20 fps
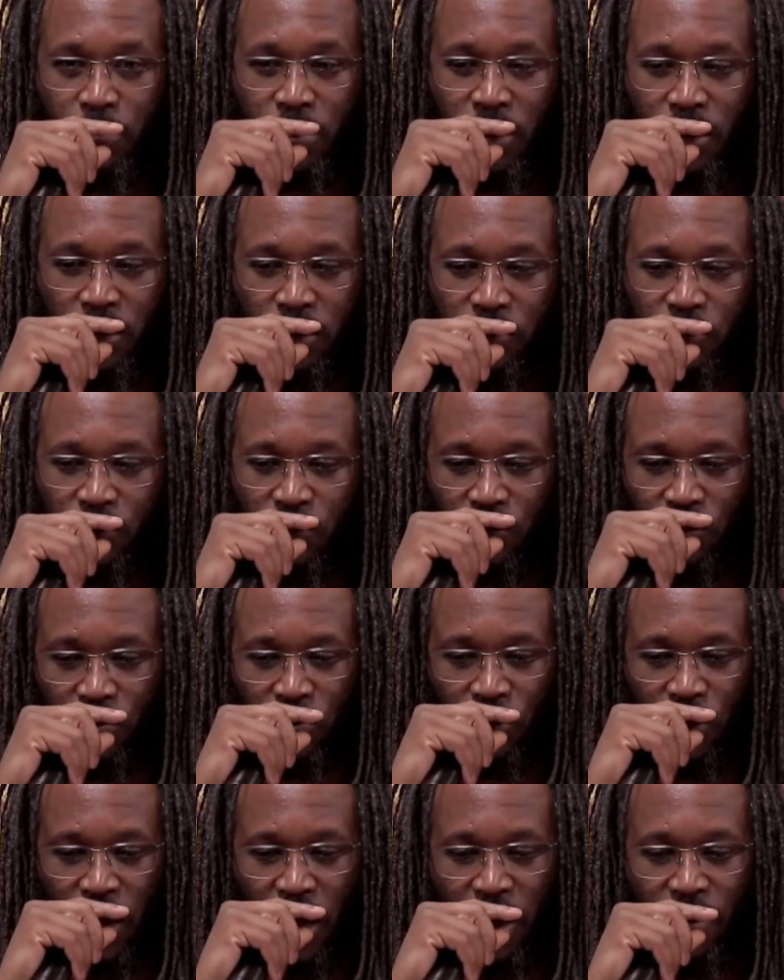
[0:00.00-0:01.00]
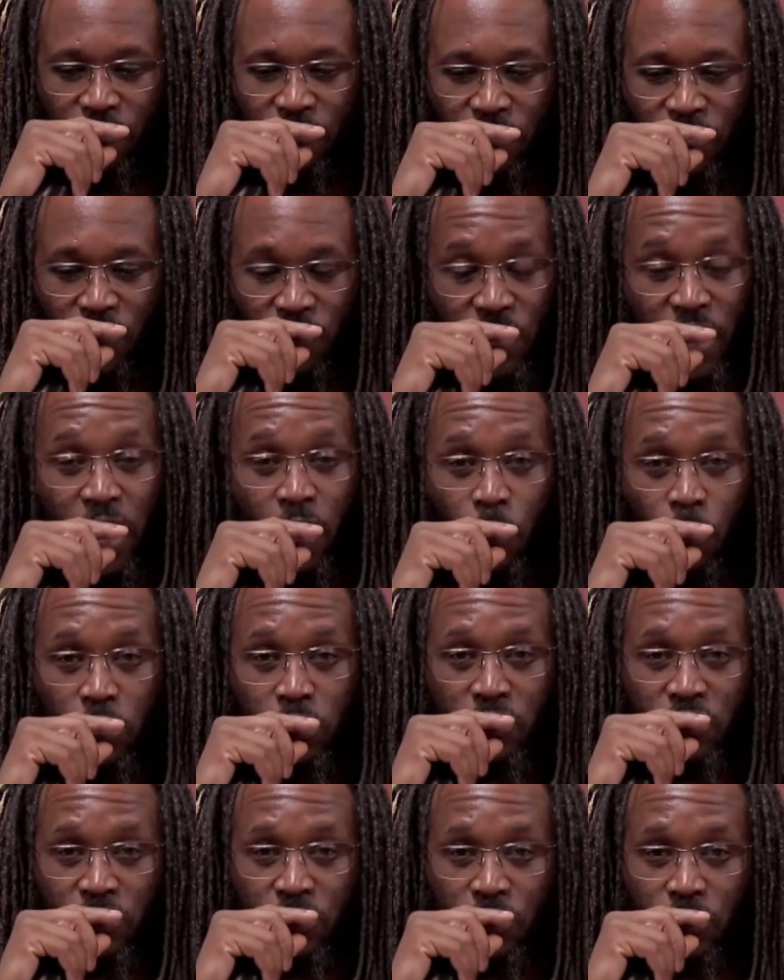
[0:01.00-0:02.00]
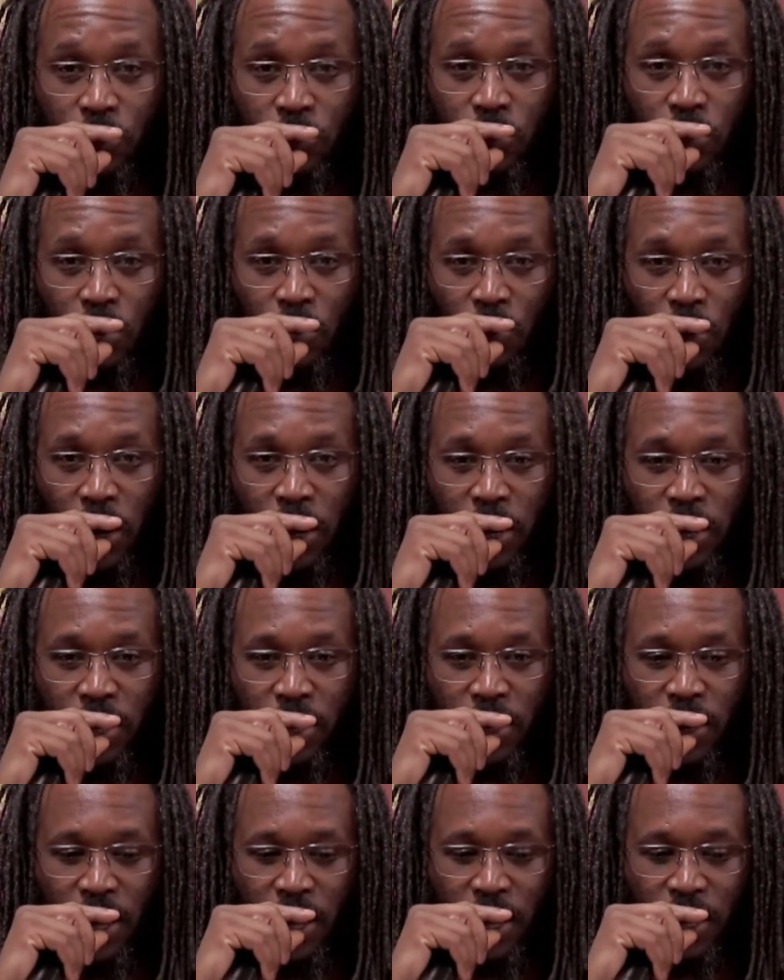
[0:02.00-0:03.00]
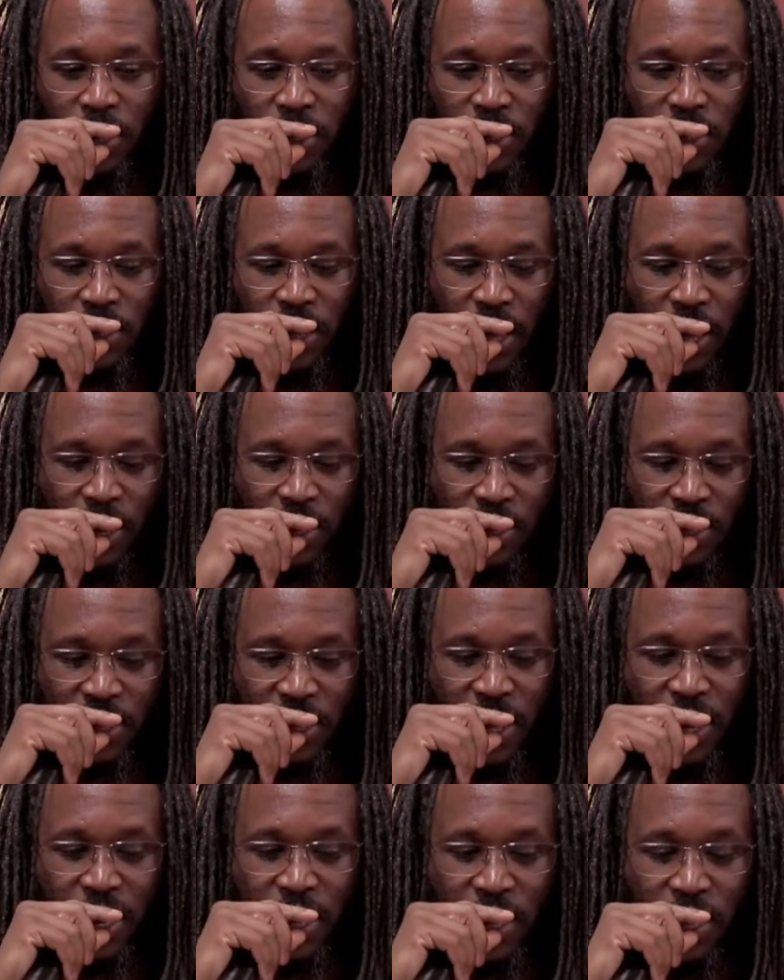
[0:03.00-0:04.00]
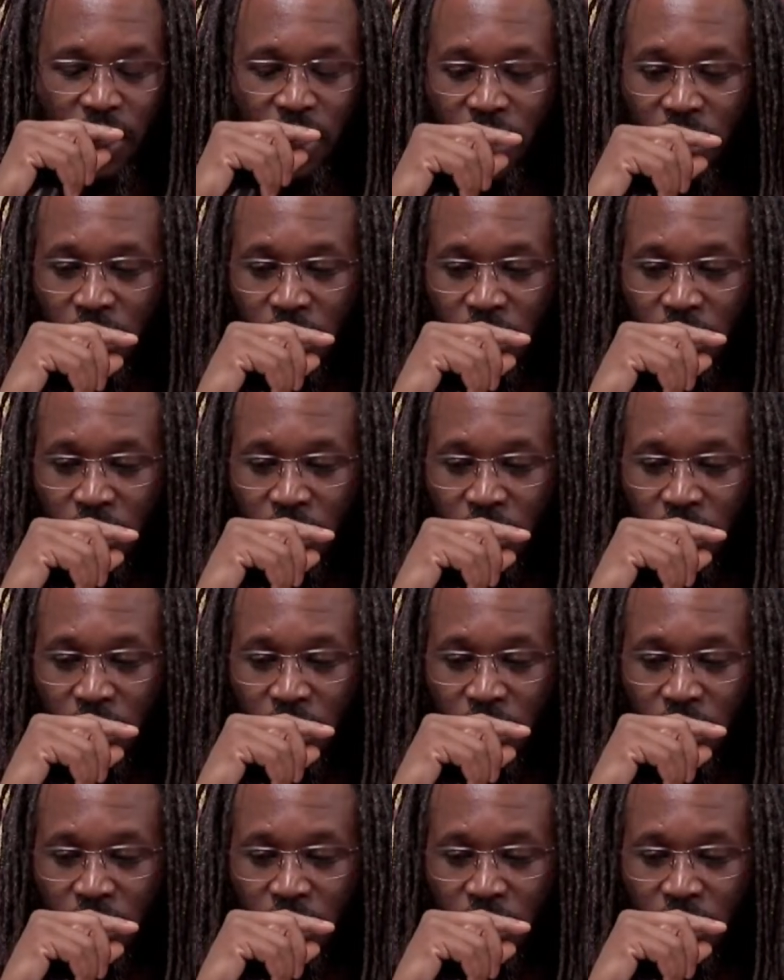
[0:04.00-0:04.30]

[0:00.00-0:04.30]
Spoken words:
Because you've got work to do, right? And getting